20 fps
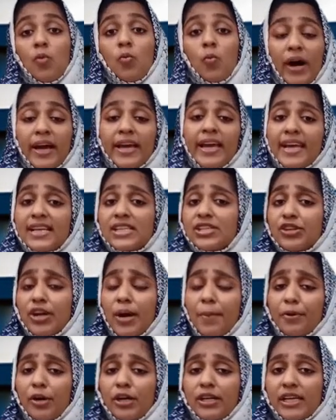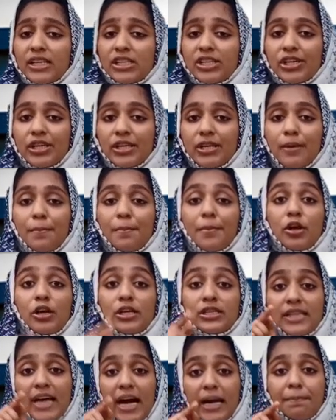Why extra protection?
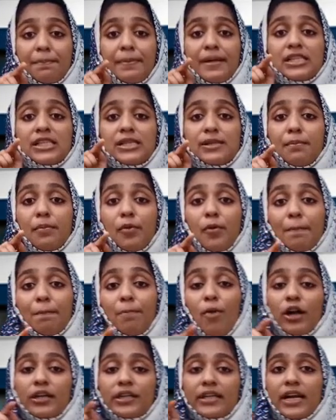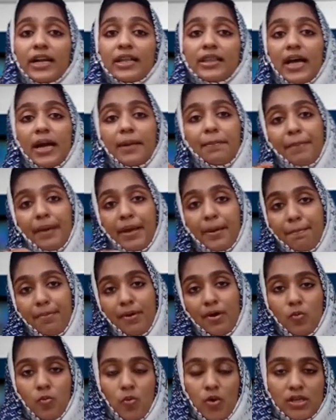Because that much important that
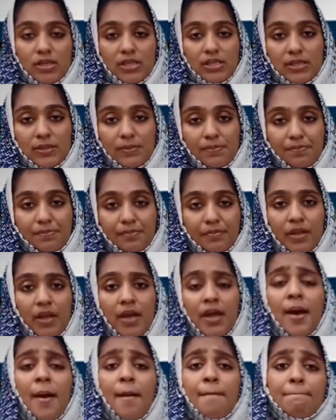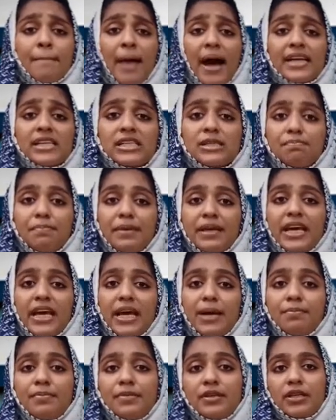paper was. Max
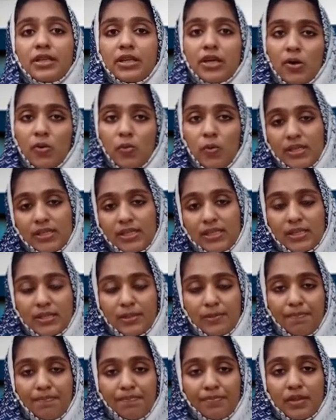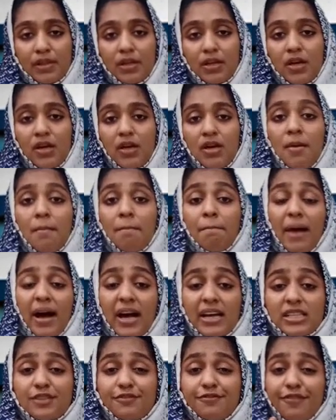became nervous.
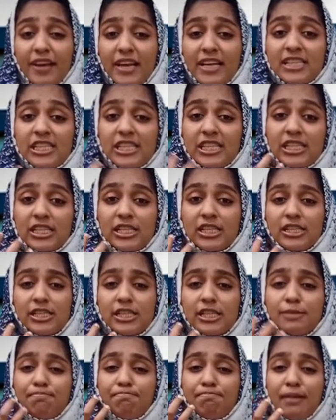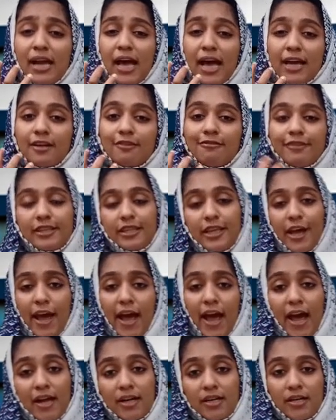Max's face turned black with
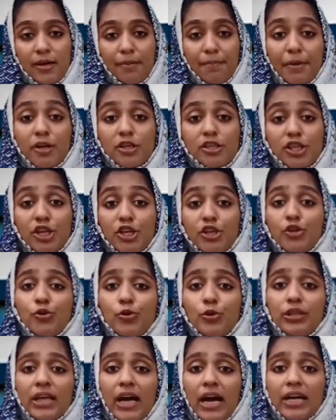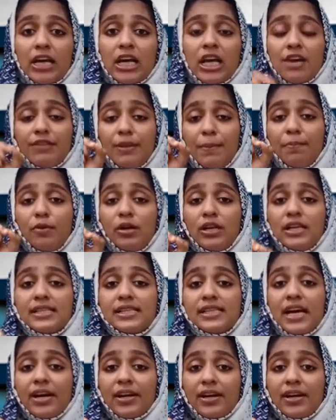anger, because he knew that if the police